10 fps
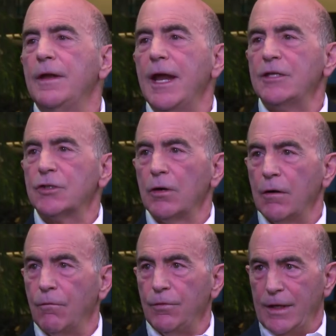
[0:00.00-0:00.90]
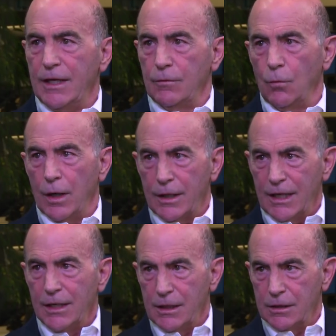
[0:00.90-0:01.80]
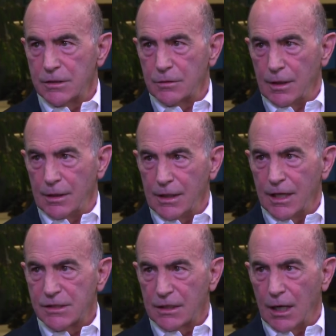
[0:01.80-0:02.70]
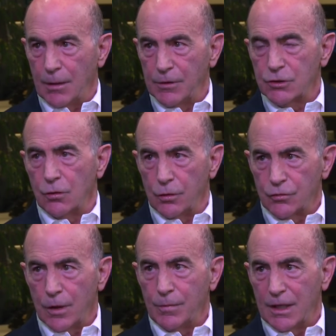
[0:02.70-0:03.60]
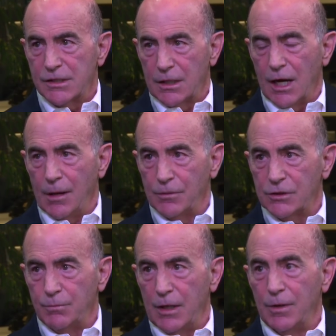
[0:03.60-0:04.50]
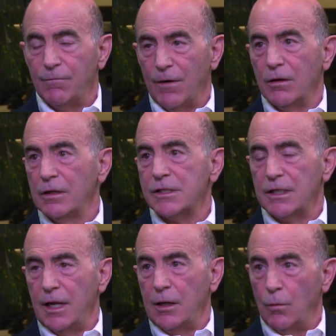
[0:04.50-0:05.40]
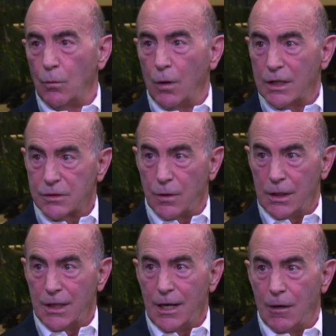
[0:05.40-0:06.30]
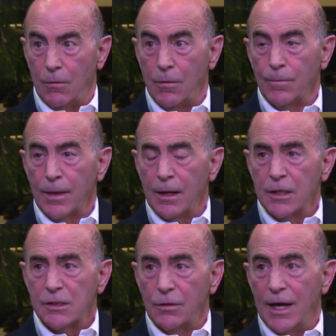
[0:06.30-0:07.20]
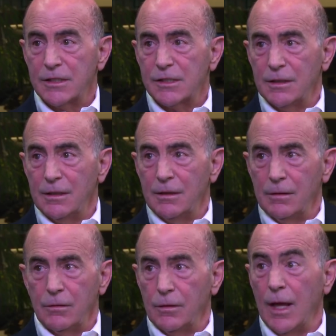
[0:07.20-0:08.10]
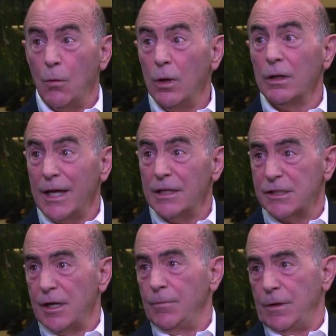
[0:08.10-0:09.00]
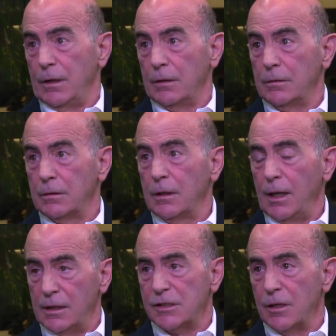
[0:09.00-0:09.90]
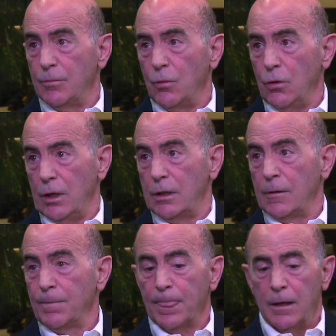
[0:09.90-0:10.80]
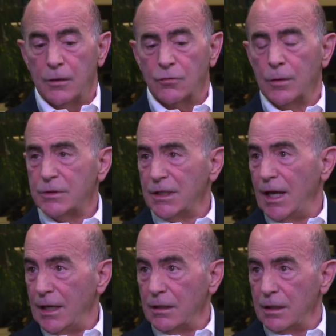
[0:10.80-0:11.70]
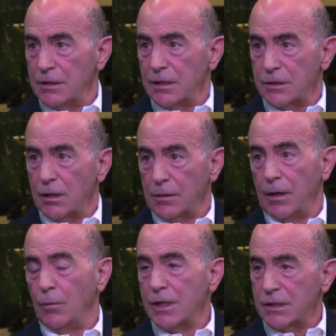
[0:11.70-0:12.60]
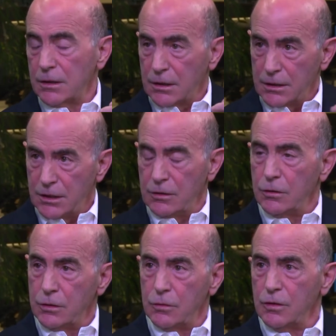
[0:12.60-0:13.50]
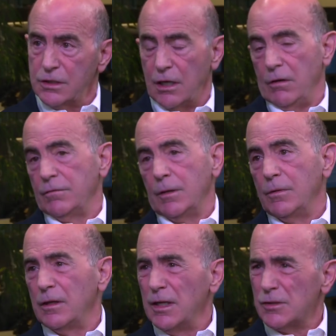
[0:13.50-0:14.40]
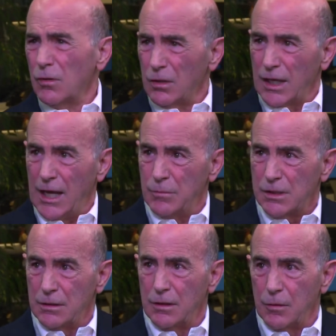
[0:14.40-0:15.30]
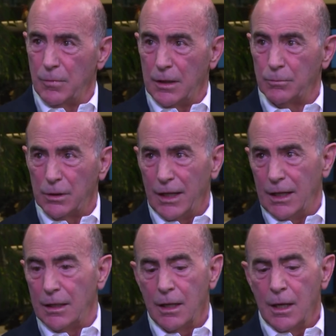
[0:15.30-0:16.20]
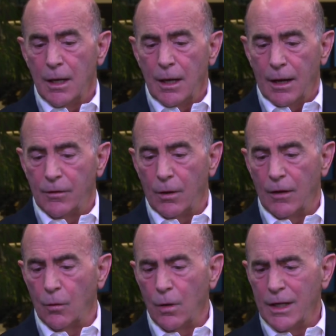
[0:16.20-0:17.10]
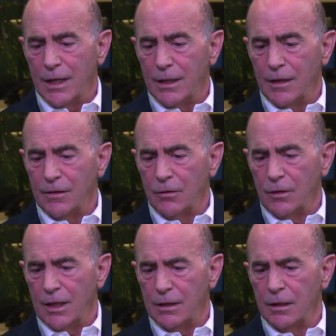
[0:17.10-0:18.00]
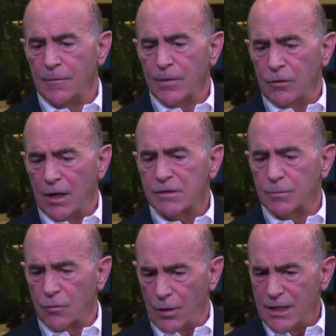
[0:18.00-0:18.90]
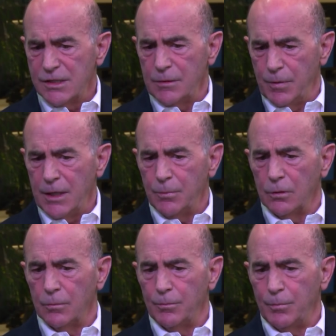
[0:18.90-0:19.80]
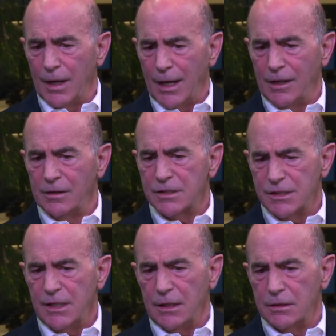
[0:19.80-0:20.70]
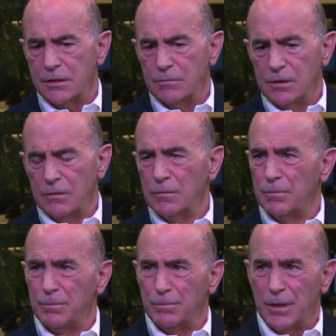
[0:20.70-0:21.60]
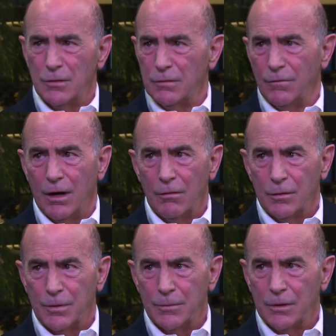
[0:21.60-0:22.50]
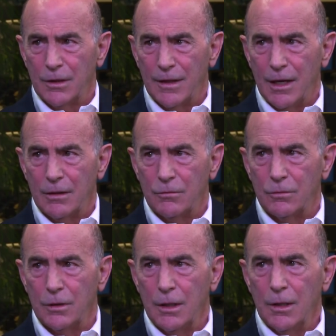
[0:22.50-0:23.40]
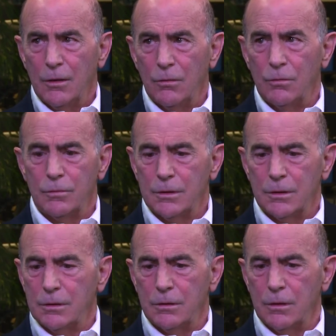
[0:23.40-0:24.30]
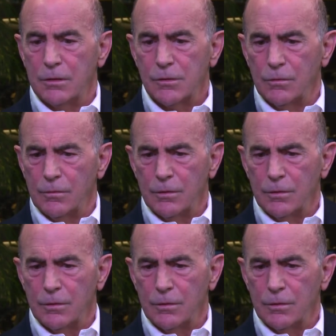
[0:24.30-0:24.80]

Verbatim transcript: nature of it, what it is that he gets accomplished or Trump gets accomplished may be far less than anyone wants right now. That's the point. So that's, they will get something at some point. Uh, Trump today has, has, talked about he wants to continue to do the tariffs. I mean, th these are all games that, that are being played on the, on the one hand. On the other hand, you have some crazy people behind the scenes, you know, Peter Navarro and people like that, who, who you know, so